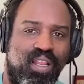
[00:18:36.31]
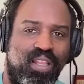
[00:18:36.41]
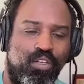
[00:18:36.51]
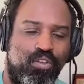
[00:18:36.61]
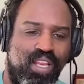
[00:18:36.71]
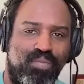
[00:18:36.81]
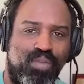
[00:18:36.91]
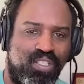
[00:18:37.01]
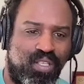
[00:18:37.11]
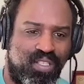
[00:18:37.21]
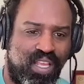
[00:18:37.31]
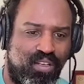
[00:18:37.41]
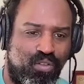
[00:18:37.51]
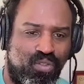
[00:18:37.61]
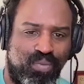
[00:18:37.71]
they traded me is because they
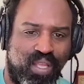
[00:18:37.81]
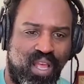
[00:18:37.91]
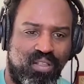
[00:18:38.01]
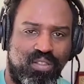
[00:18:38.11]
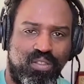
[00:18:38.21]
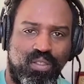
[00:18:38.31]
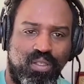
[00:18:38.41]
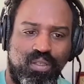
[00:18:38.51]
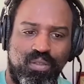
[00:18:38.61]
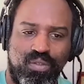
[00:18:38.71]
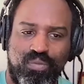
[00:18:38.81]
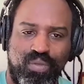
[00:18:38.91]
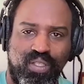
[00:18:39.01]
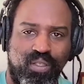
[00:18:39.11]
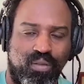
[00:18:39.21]
had Deuce McAllister, who's a
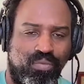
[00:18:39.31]
really,